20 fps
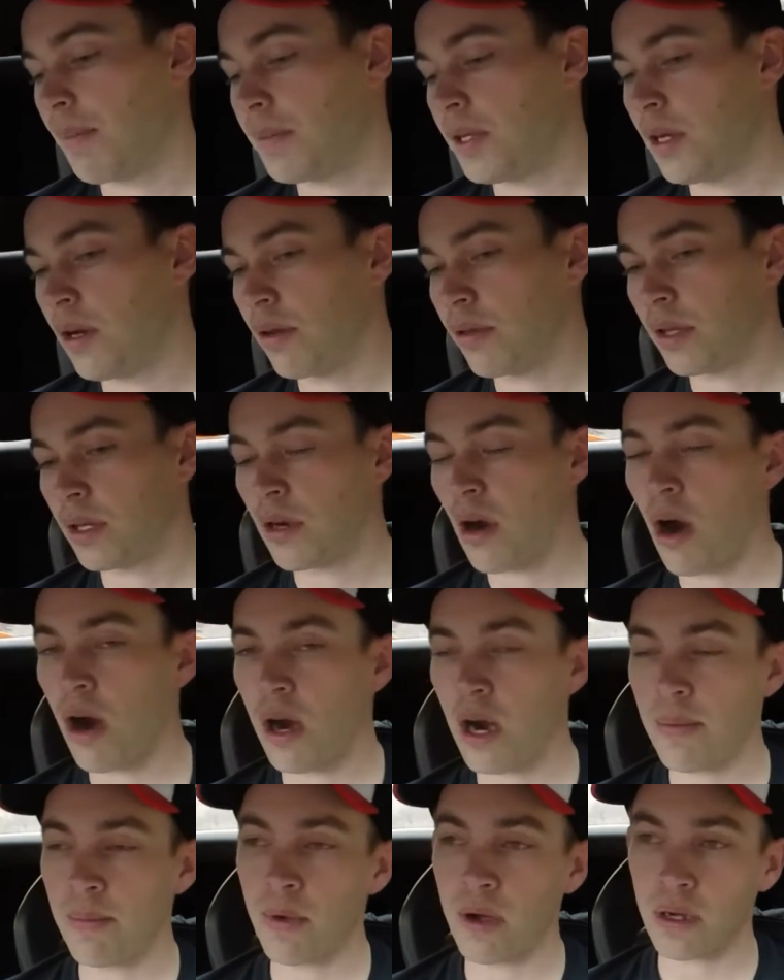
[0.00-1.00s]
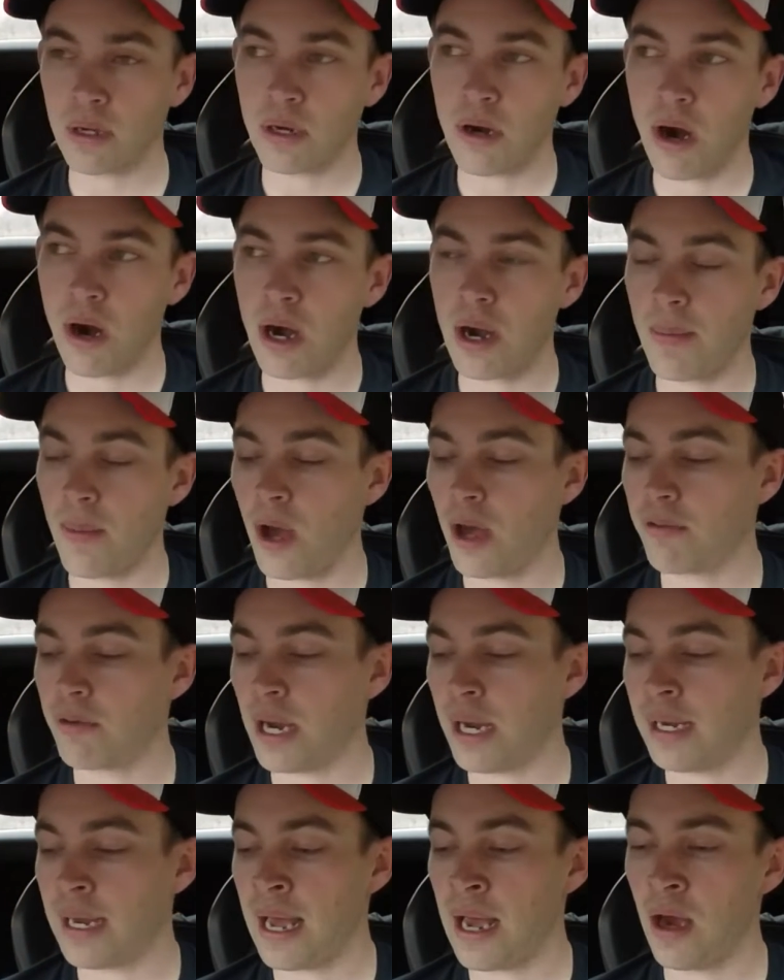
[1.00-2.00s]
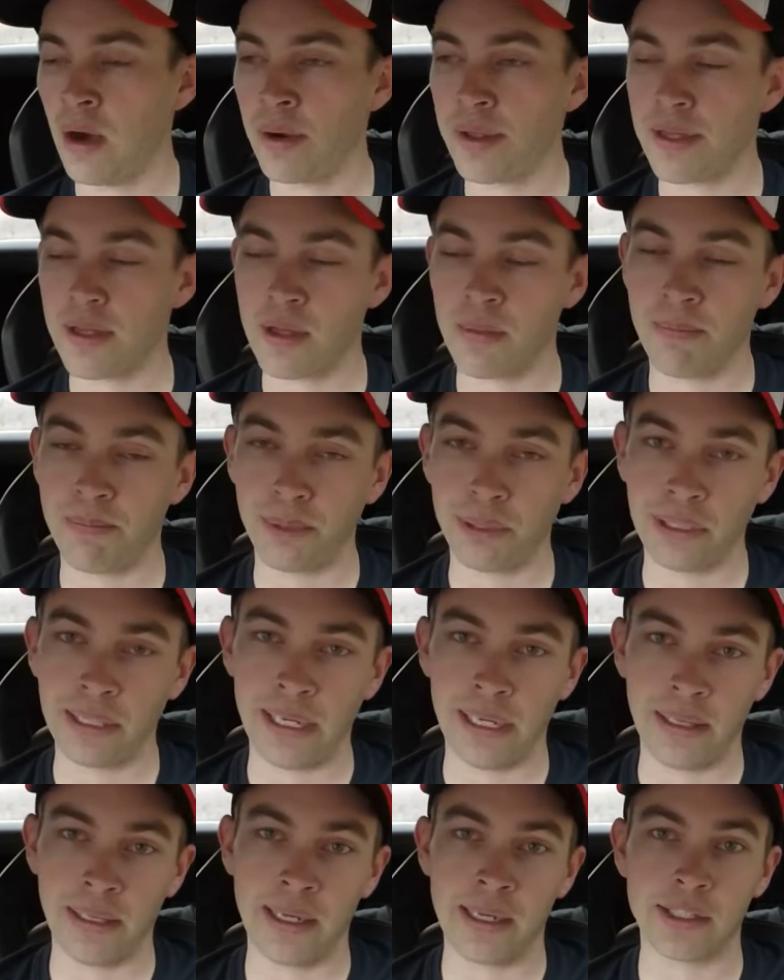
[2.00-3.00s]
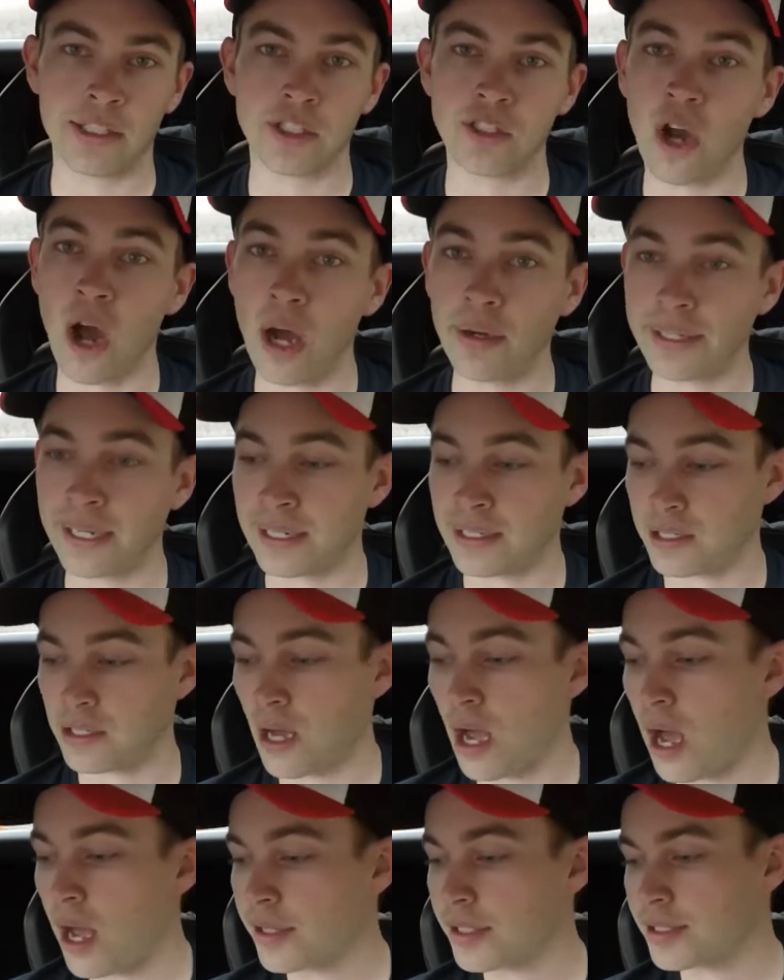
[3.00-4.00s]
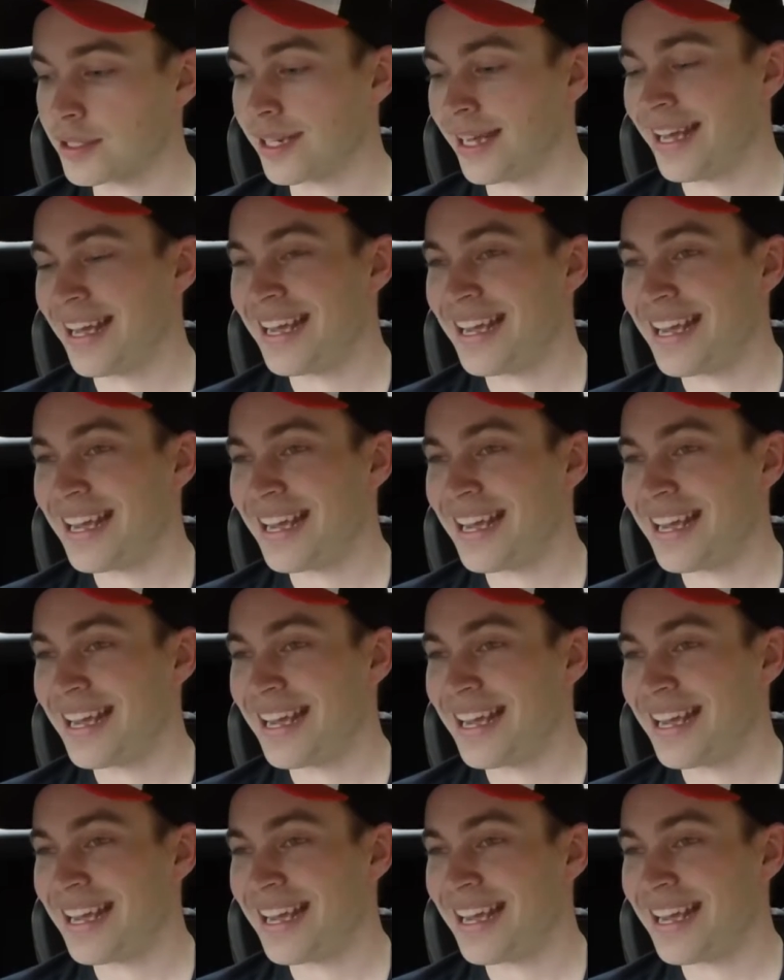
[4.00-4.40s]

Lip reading: You know, the car I'm on right now, it's completely a stock exhaust.